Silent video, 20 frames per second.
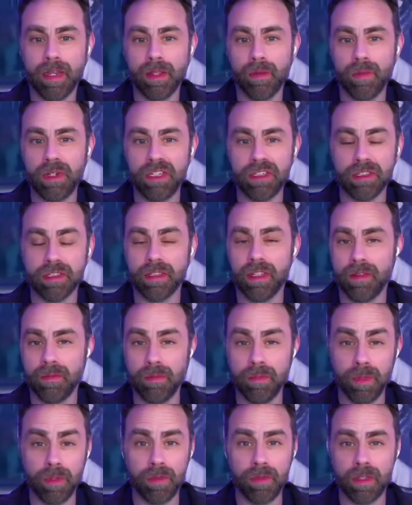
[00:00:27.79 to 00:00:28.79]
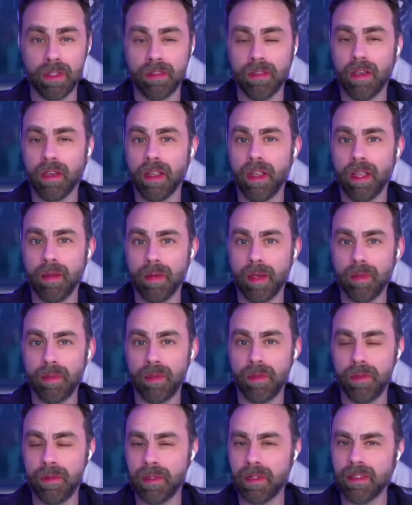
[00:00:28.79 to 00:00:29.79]
We just love music, talking about
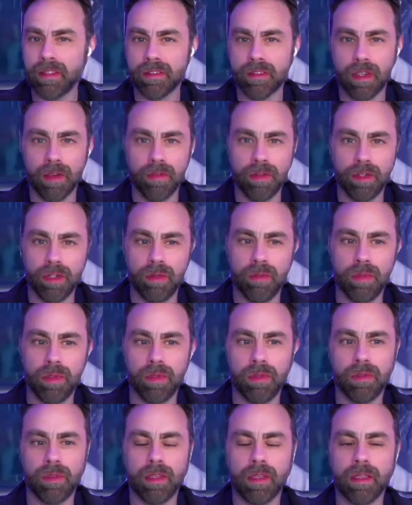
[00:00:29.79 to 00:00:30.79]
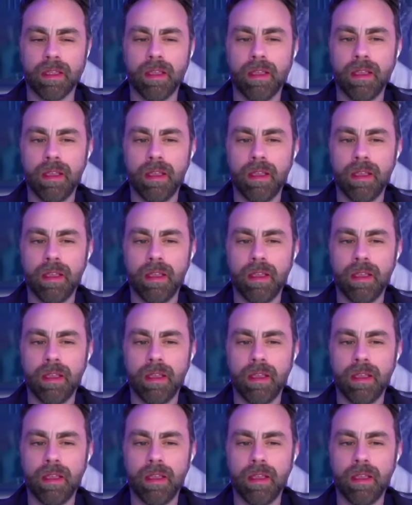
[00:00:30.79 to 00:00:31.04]
music, discovering new music.